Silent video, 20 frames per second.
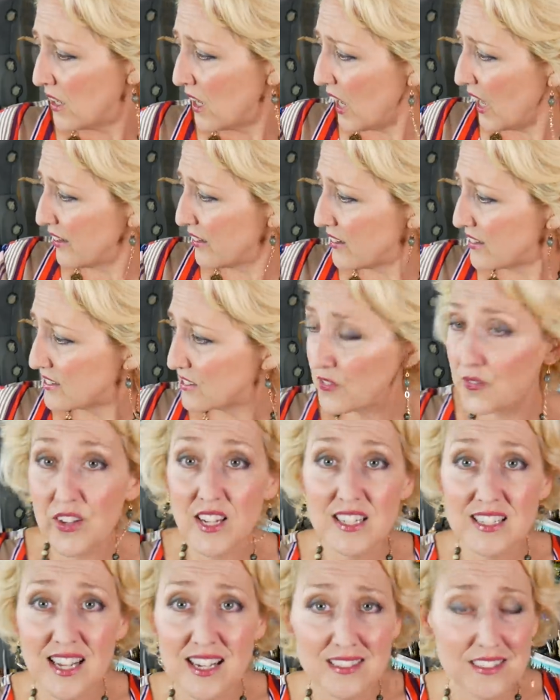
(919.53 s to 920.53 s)
I think that's a
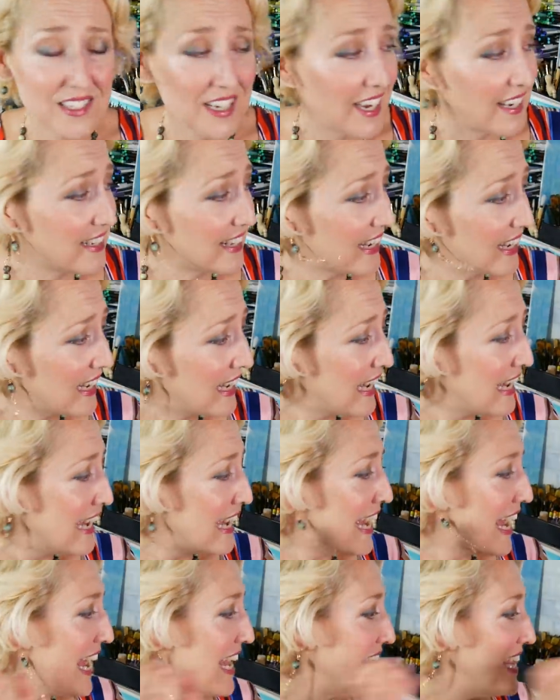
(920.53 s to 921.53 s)
fantastic idea.
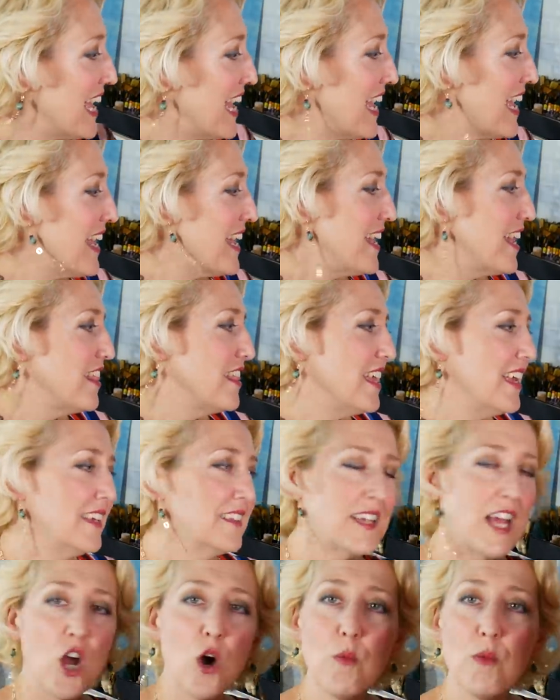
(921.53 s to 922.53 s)
And then
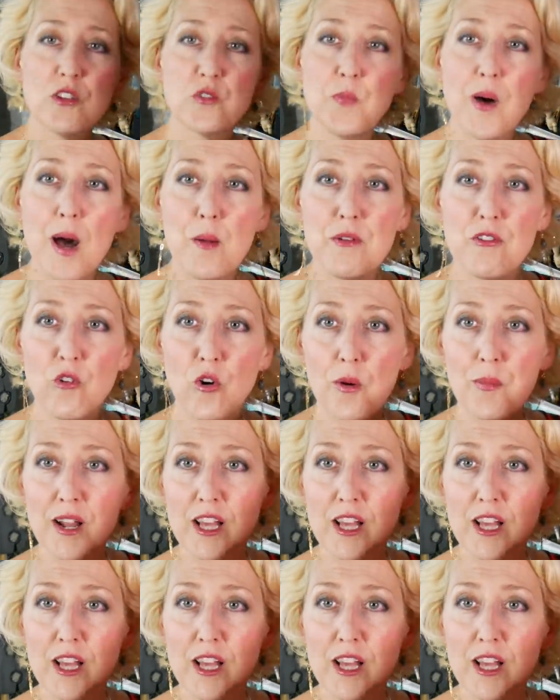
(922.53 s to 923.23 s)
these I almost bought before,